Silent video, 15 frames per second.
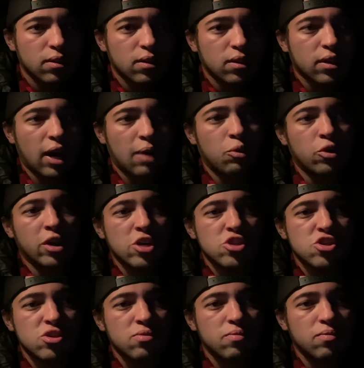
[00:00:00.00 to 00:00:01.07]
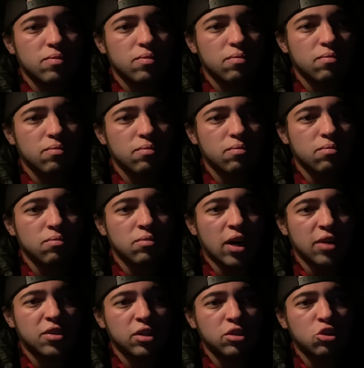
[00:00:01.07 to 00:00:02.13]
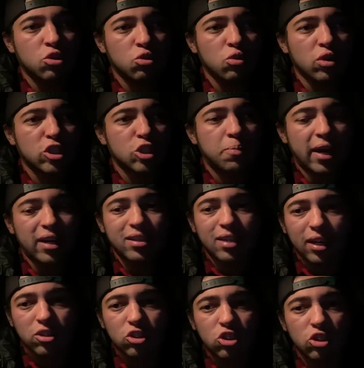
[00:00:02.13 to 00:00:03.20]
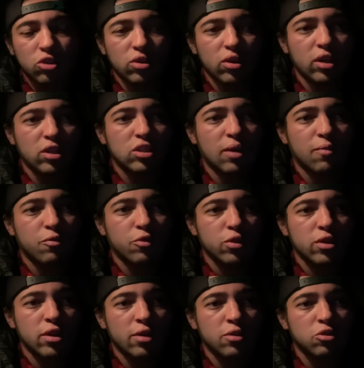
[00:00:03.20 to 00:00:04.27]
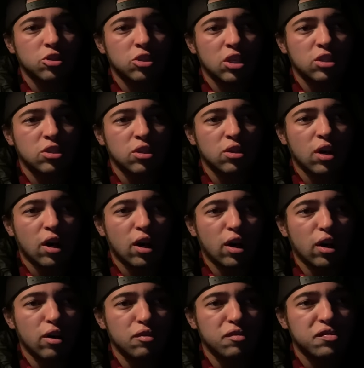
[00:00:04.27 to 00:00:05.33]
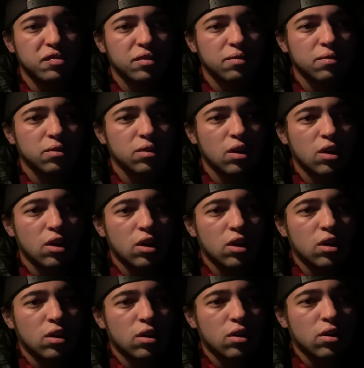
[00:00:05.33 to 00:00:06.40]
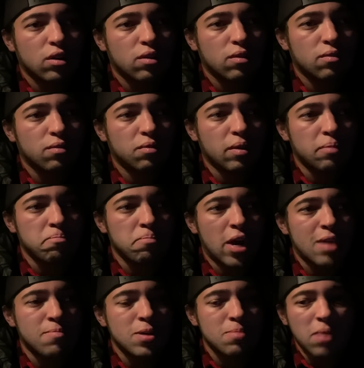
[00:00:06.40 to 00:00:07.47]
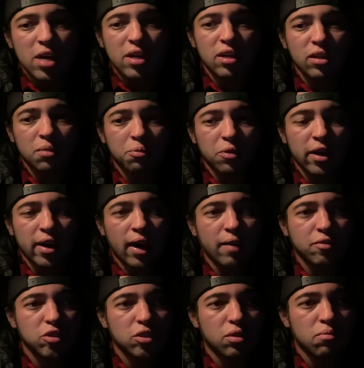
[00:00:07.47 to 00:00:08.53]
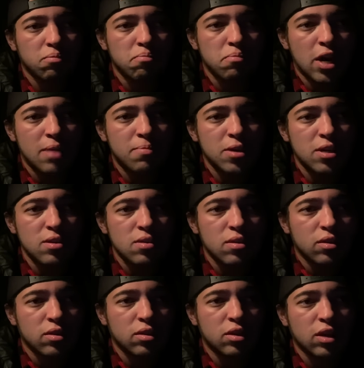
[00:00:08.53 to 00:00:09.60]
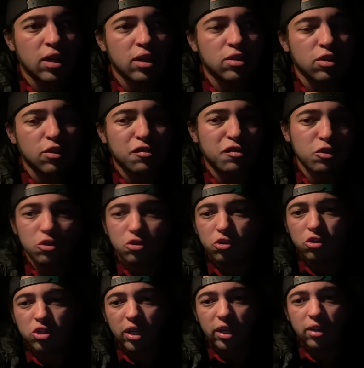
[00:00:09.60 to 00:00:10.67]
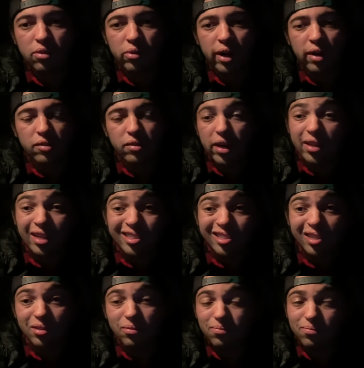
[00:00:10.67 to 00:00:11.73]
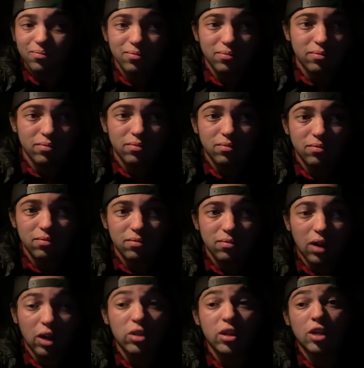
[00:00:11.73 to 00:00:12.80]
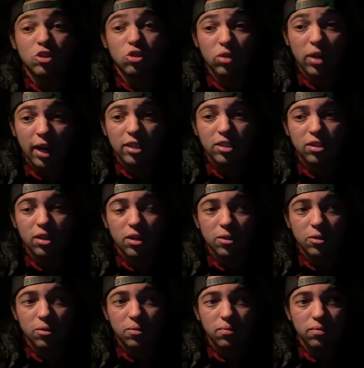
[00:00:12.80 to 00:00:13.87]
Cowboy Nation, nothing to expect next year except for another season of maybe making the playoffs, maybe getting to the first or second round. And that's it. I'll catch you guys later.